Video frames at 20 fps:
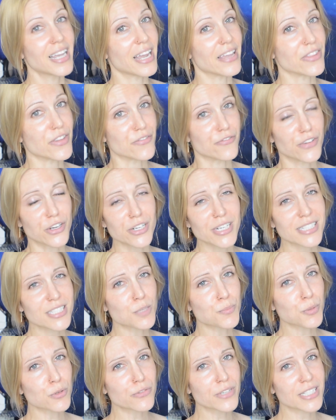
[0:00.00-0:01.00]
And the very
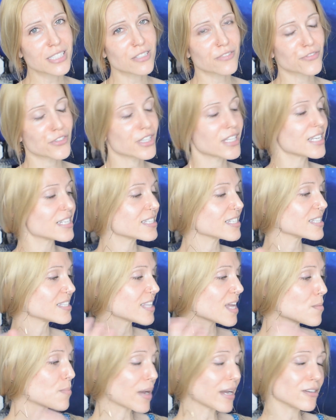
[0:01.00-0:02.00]
simple reason for this is
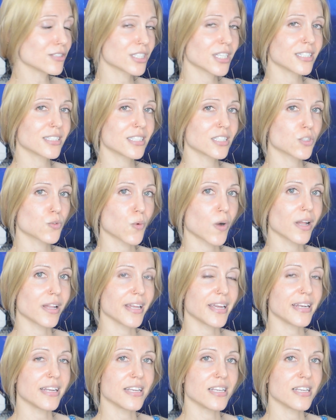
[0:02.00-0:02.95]
that Biossance's squalane